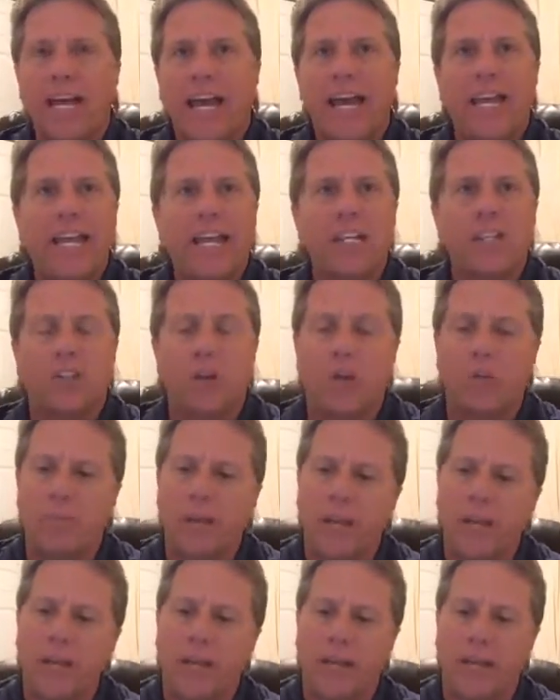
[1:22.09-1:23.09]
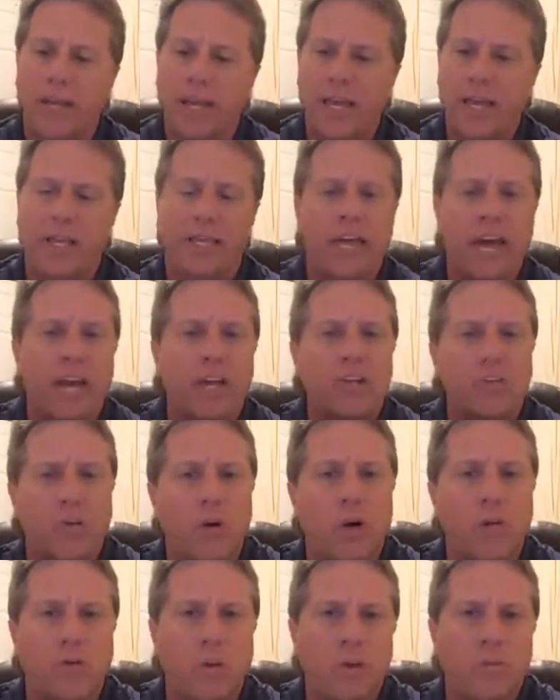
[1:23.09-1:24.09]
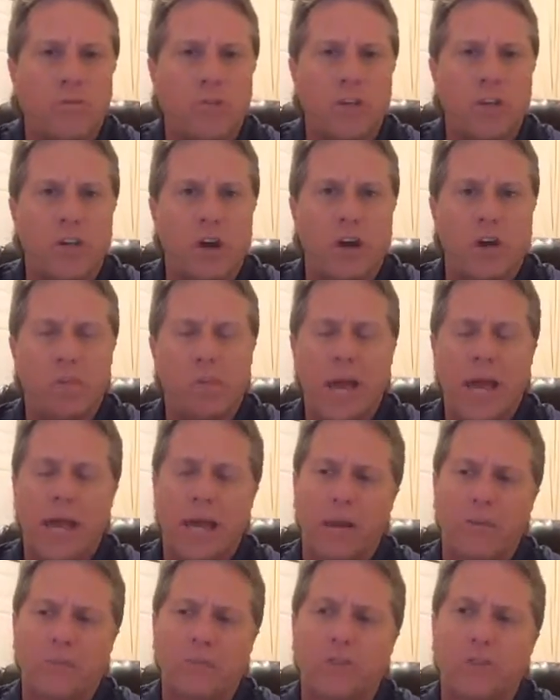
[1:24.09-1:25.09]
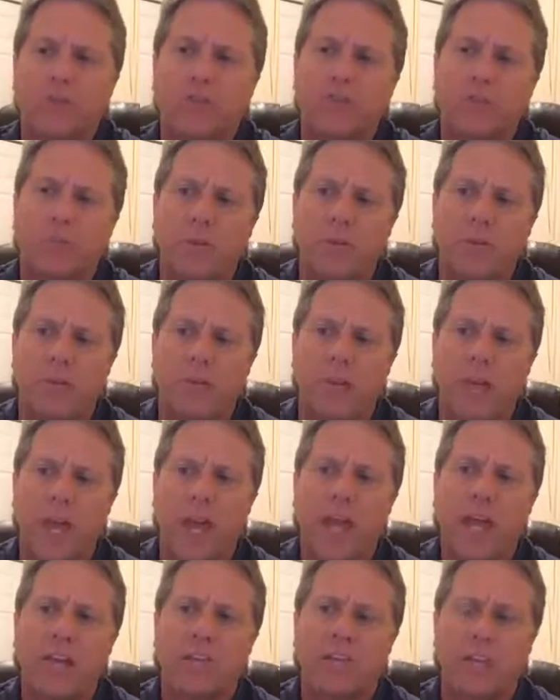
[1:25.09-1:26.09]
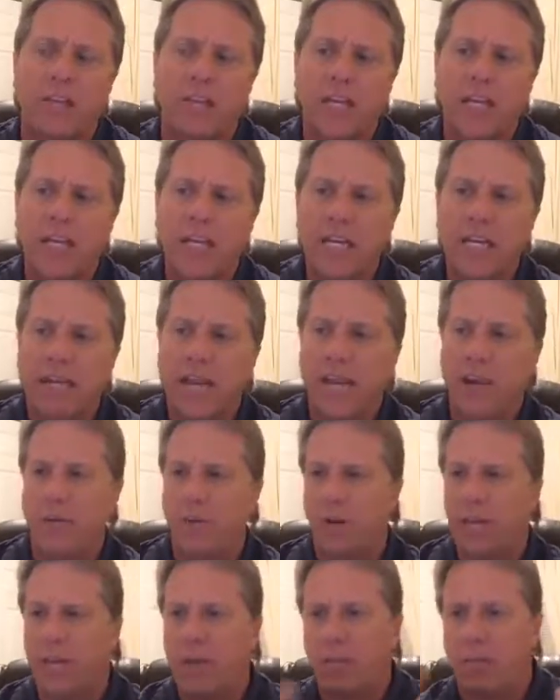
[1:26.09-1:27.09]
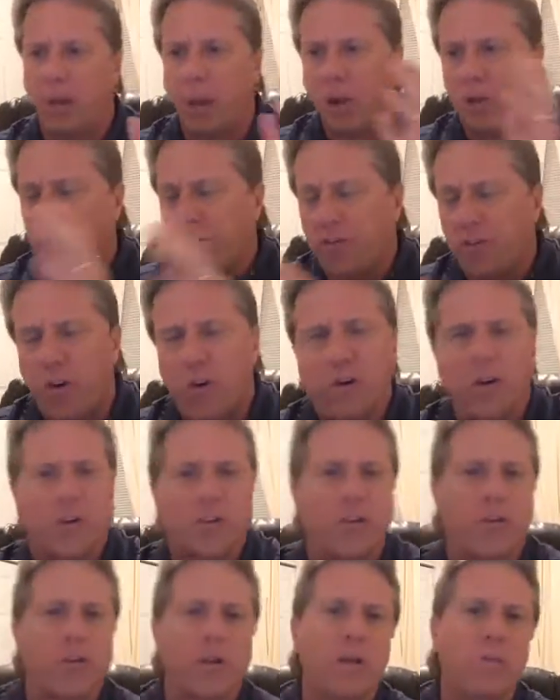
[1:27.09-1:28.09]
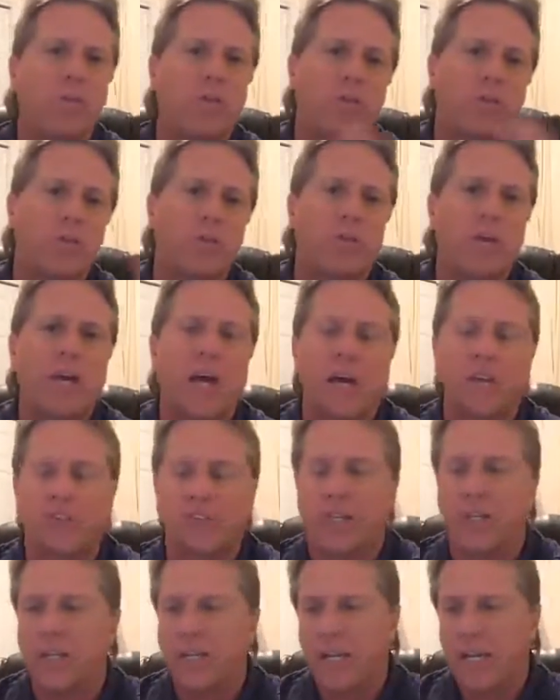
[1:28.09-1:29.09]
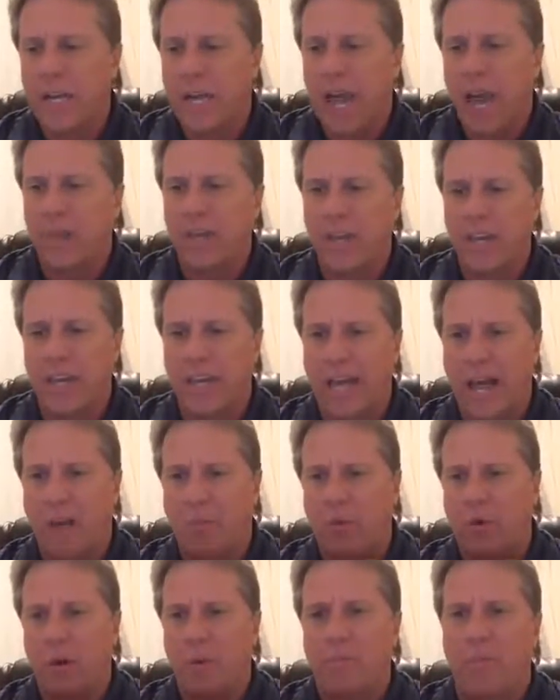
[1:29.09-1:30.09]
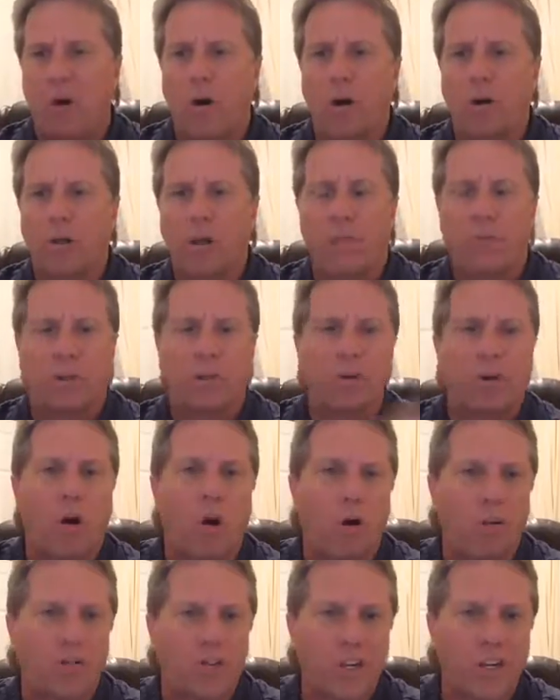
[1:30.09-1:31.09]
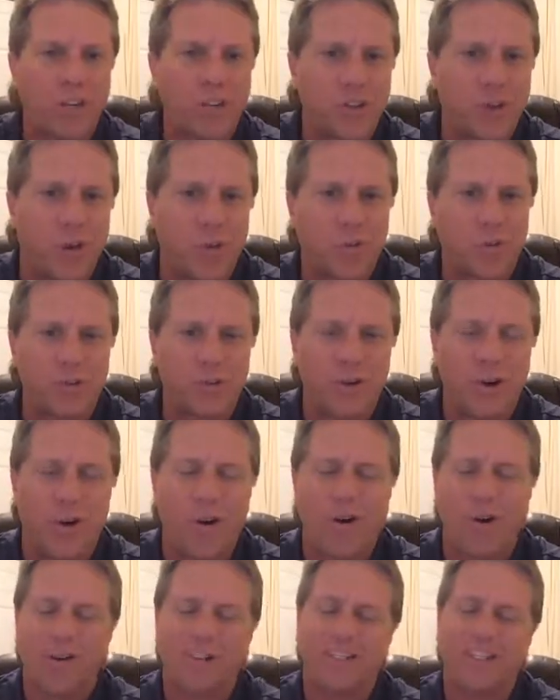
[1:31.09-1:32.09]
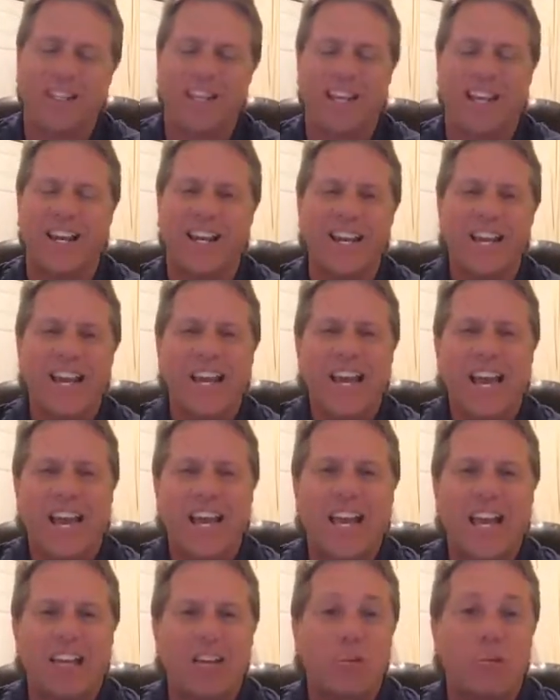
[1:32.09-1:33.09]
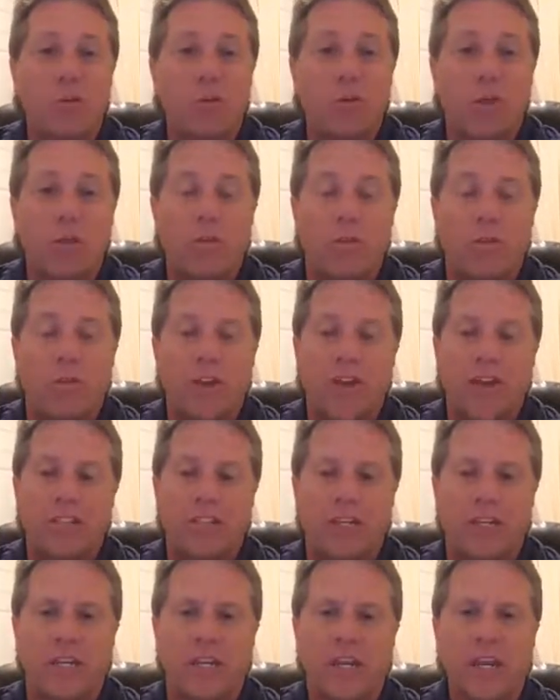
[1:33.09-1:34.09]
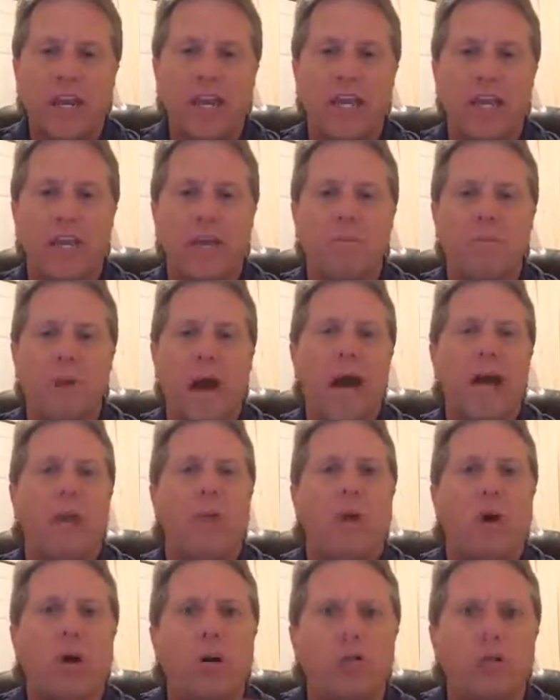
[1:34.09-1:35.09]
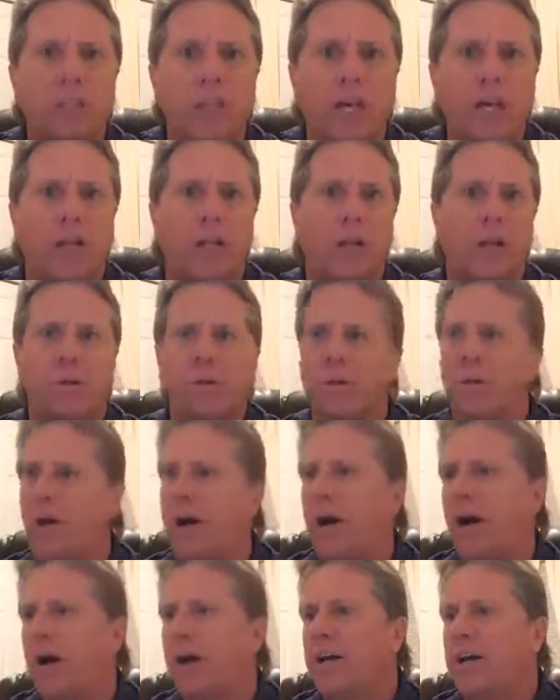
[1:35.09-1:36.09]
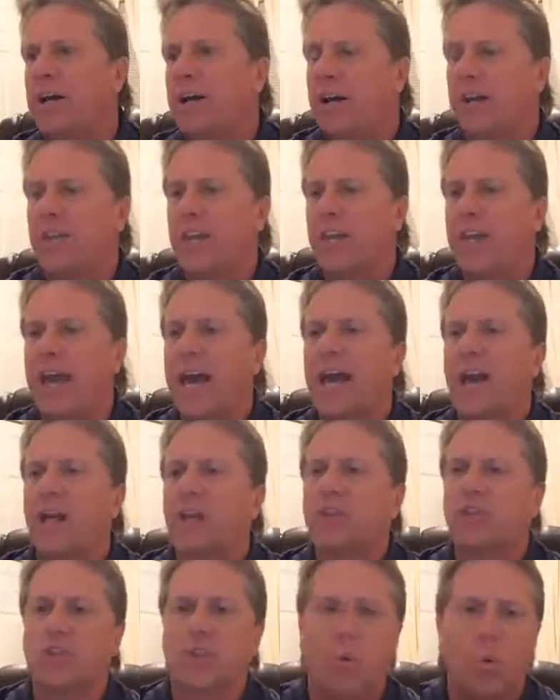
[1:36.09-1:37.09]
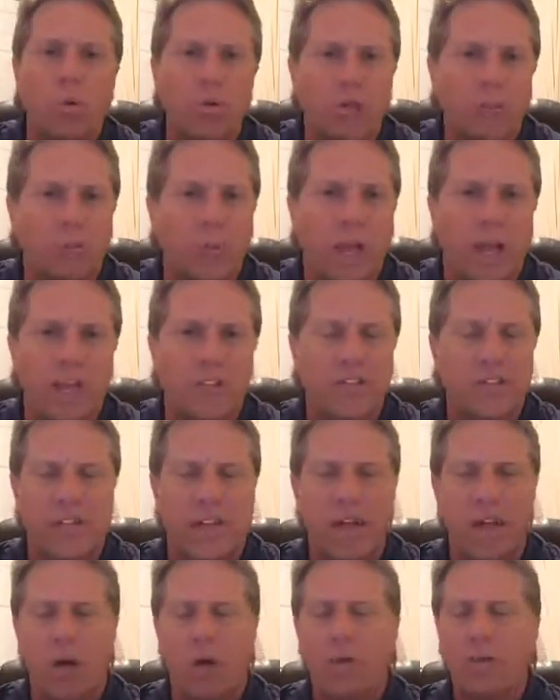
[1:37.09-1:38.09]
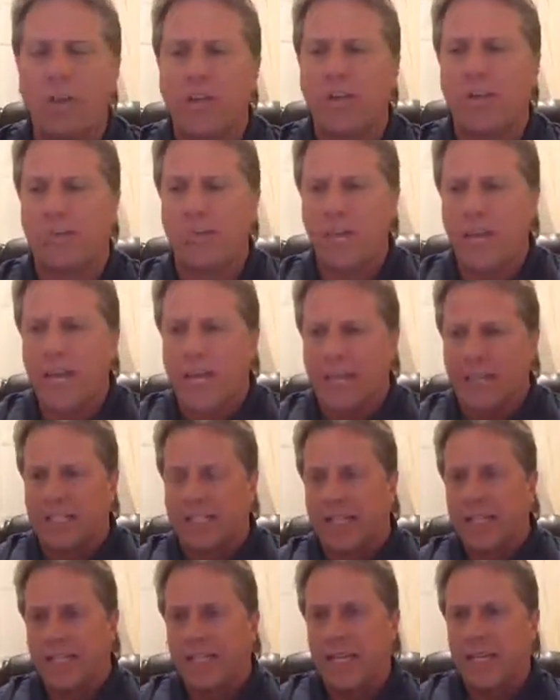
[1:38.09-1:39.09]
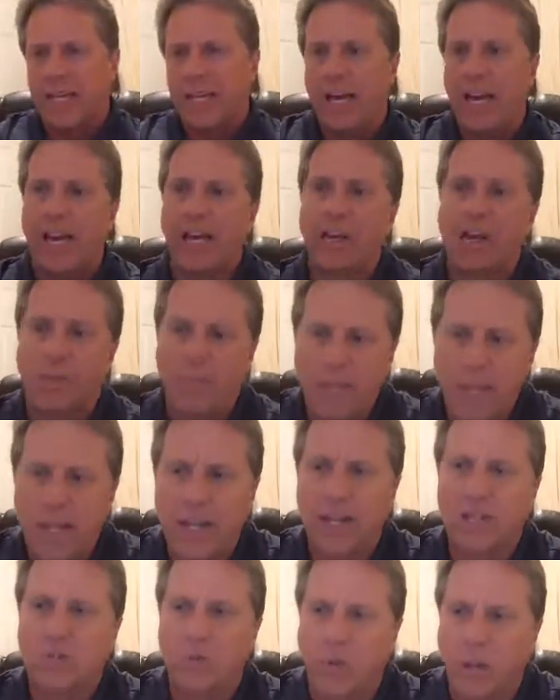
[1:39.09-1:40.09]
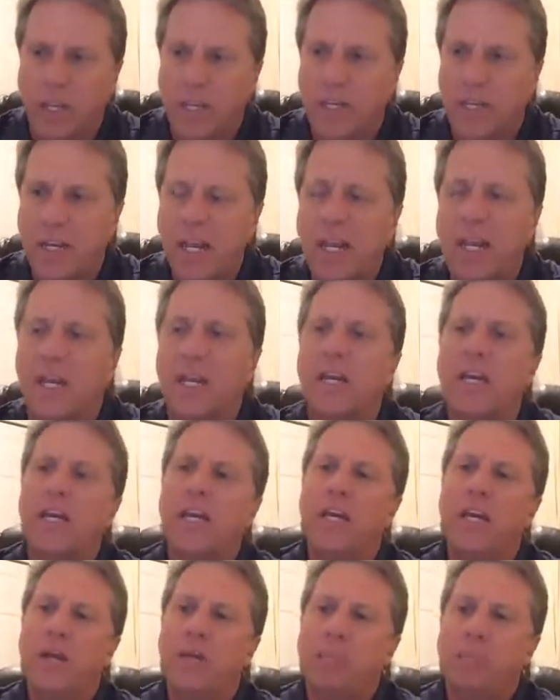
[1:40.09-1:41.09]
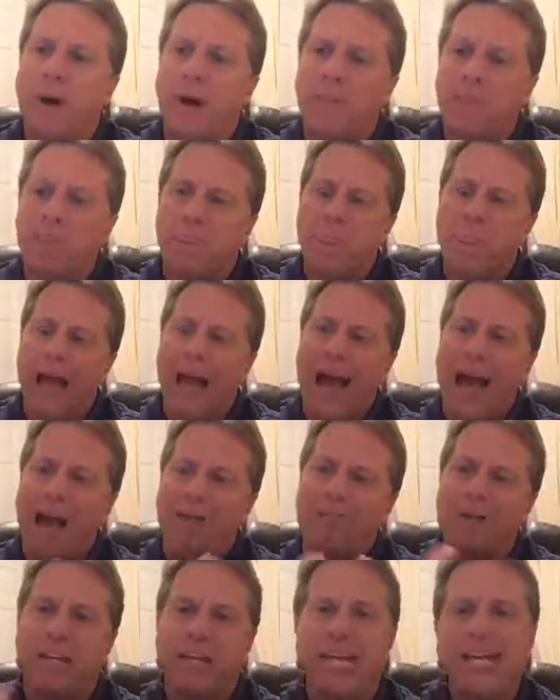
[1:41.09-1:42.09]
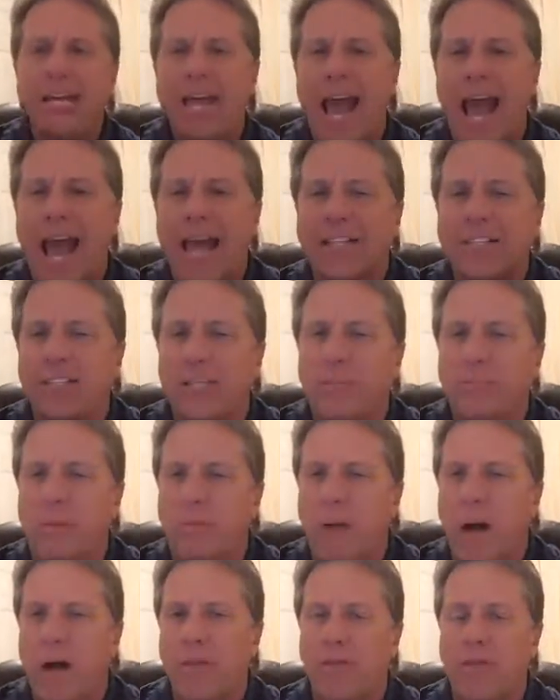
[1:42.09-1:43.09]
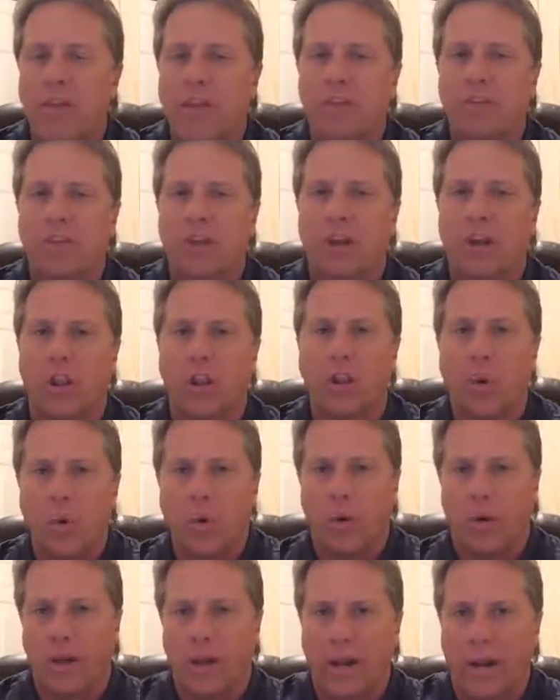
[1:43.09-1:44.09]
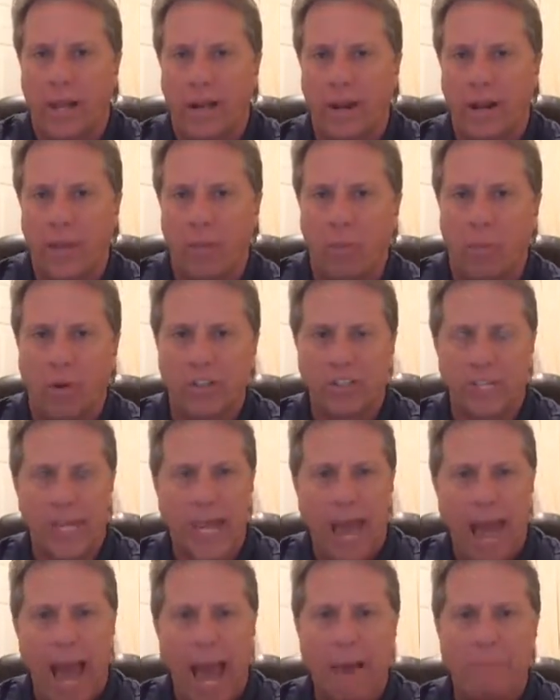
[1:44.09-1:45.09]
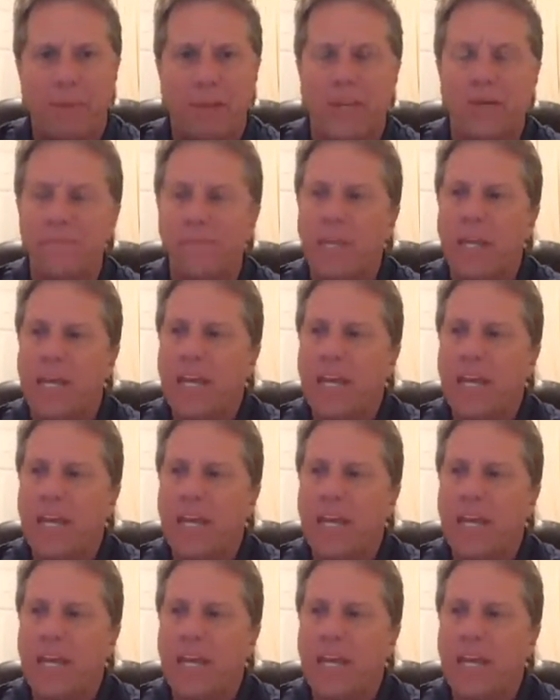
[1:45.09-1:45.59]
And he had told me he had got a truck when he was a young man. He was doing some different things, and he would load furniture, and he would do this. And then he got where he bought a couple of cars, and he sold some cars. And then he got a few other things, and he ended up buying a hotel. And then he had a storage place, and he had all these things. And I go, man, that's really neat. But I begin to ask him about things of the Lord, and was he happy?